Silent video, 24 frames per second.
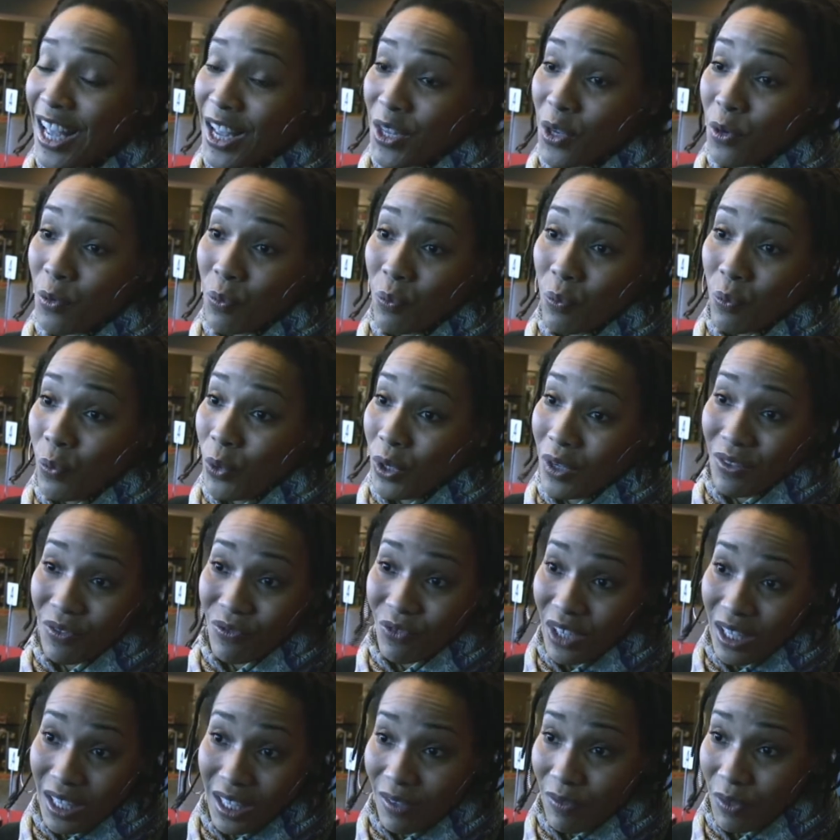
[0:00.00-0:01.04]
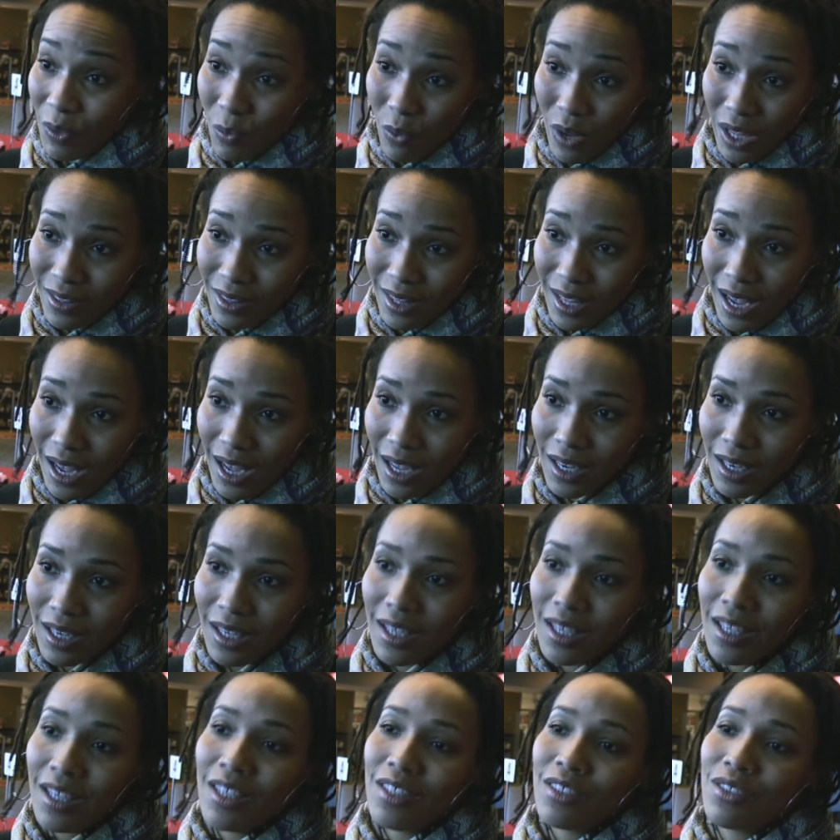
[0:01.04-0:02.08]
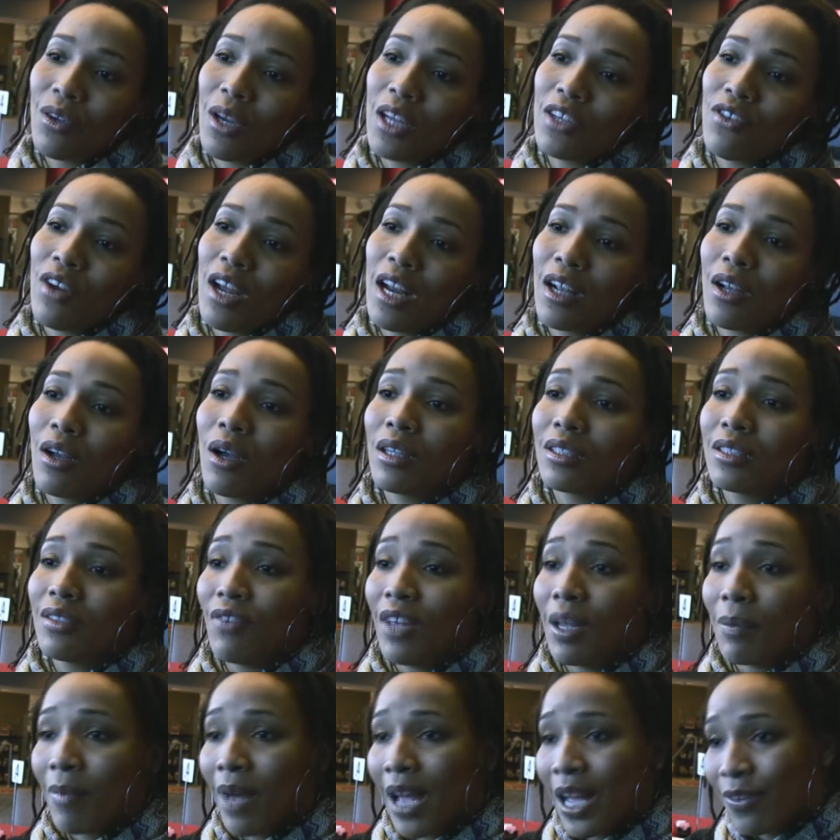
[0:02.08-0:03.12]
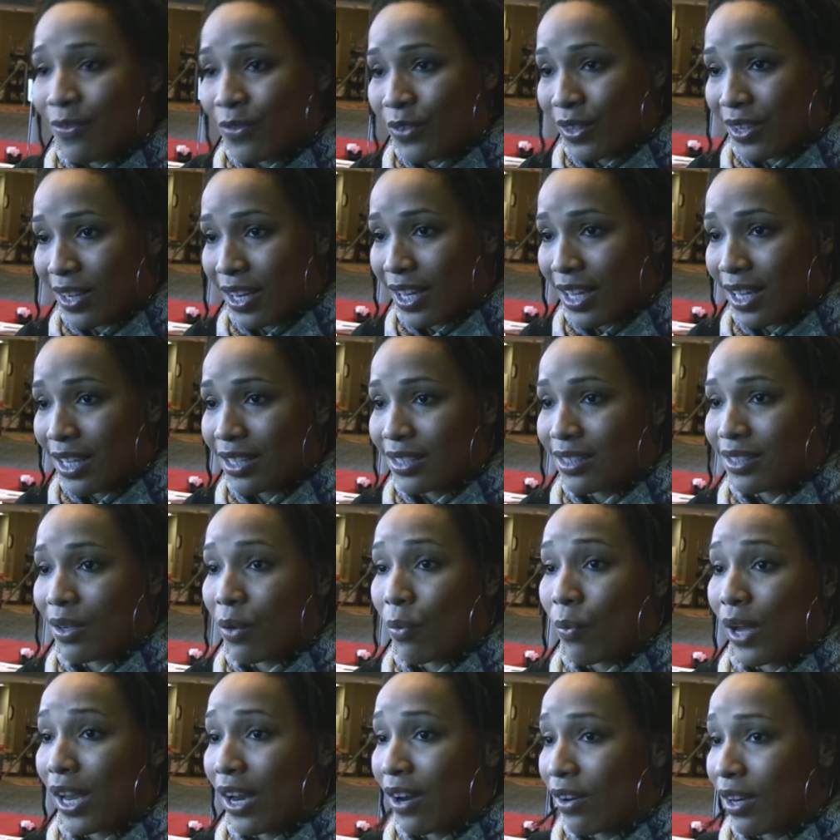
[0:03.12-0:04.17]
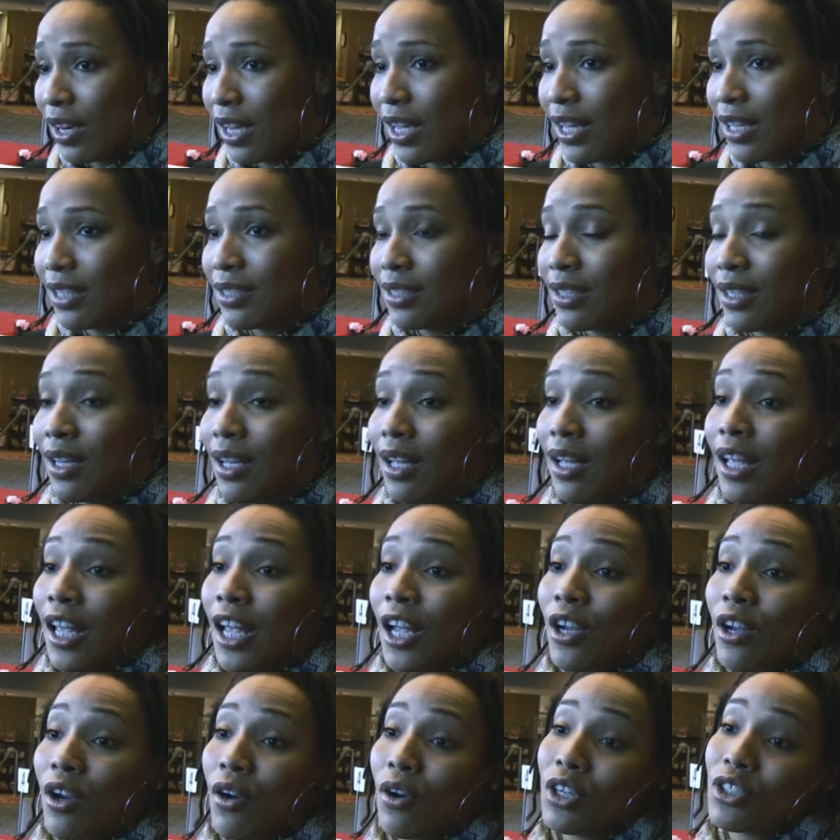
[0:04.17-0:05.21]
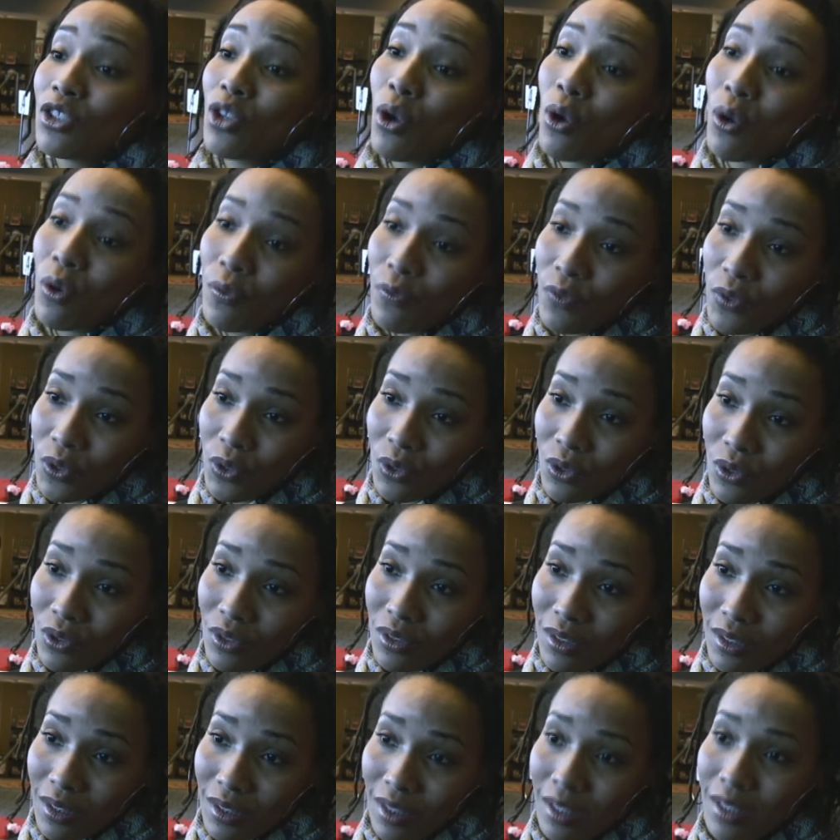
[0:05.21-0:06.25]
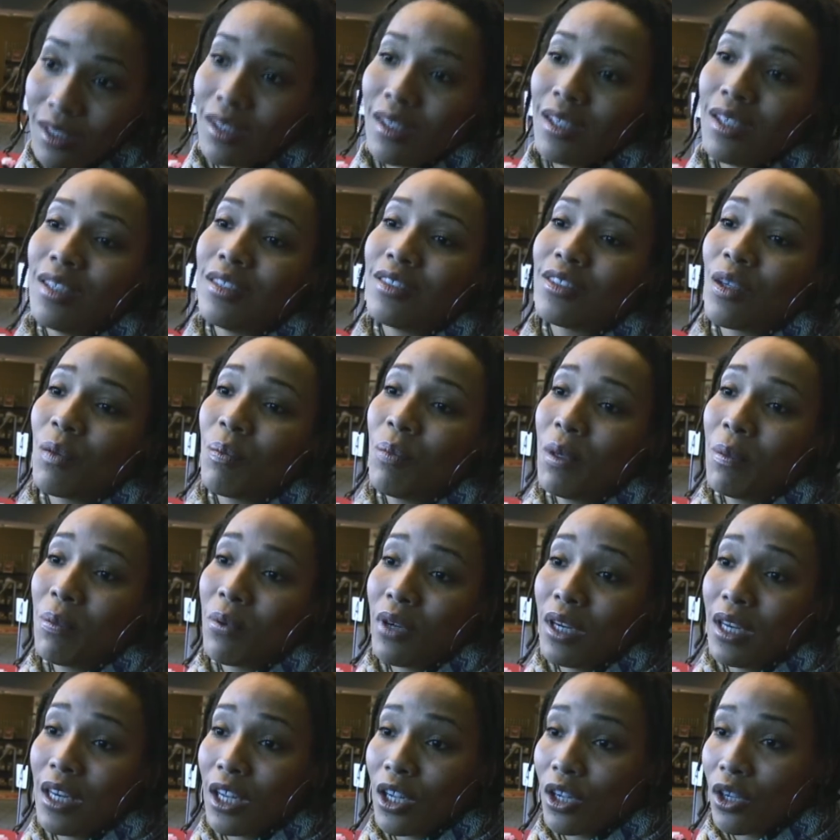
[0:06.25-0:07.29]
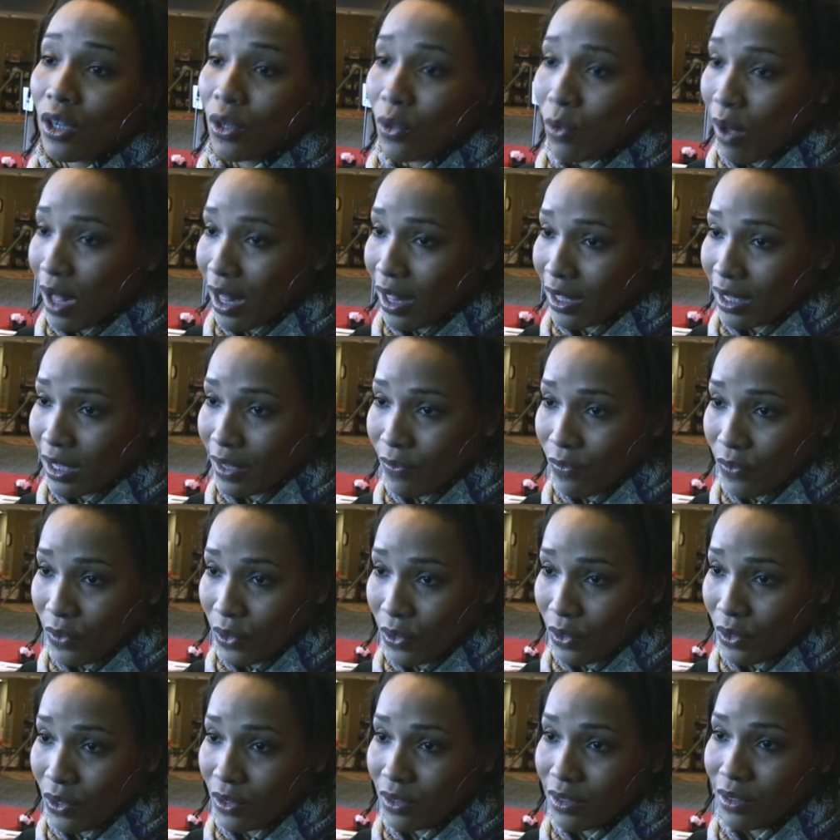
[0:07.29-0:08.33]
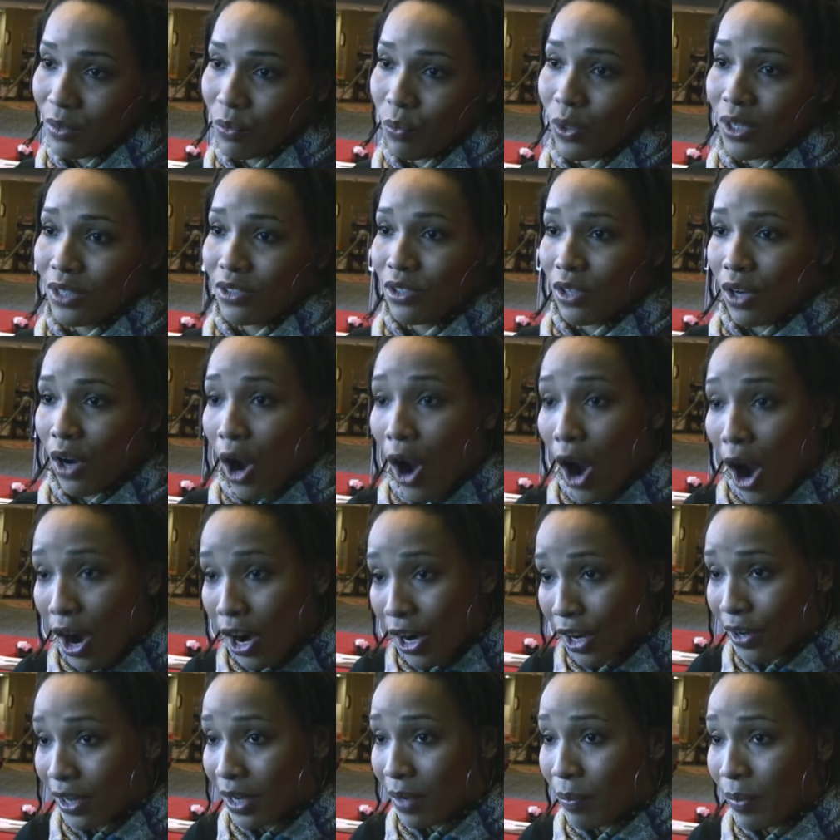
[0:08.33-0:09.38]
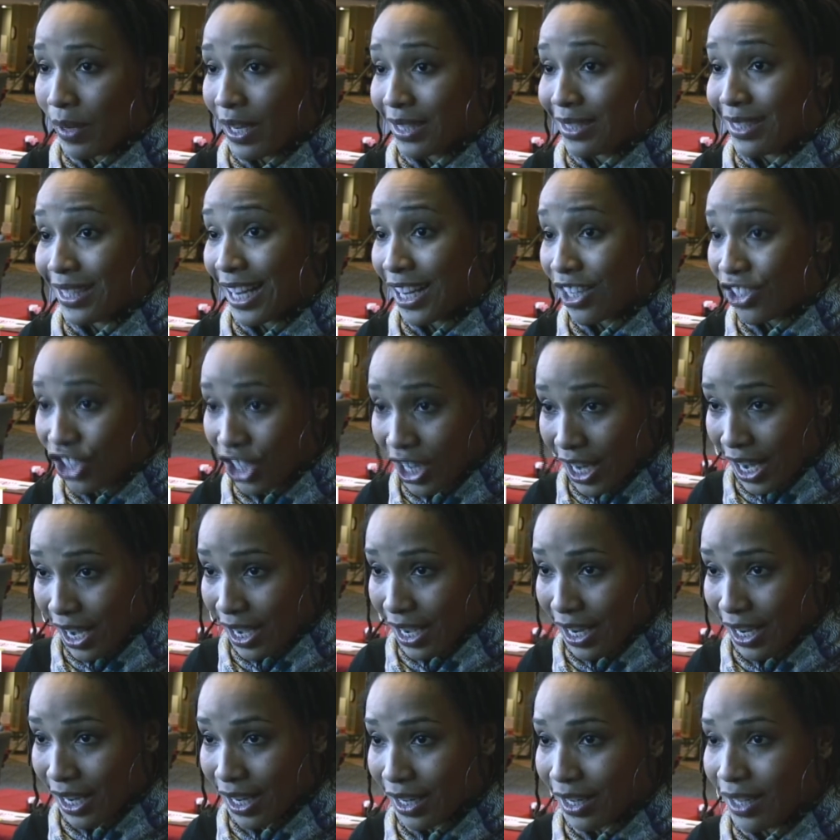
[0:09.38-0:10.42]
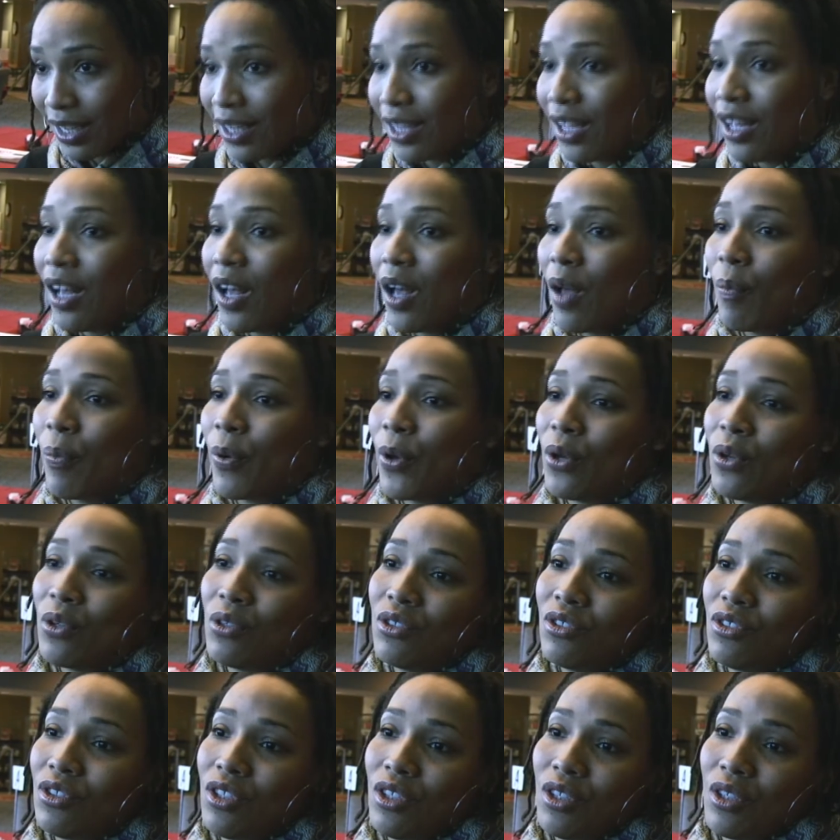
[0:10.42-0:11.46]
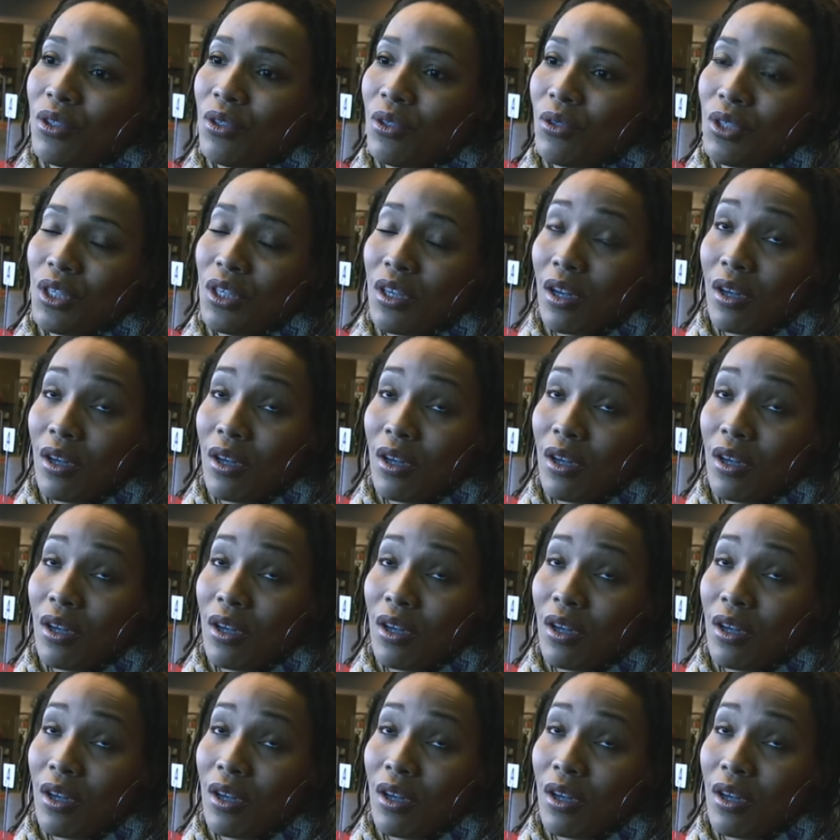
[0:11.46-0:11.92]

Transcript: You wouldn't really even want that. So I try to cultivate mindfulness, awareness, encourage whole foods, so people are eating good quality foods, which are going to be satiating, opposed to,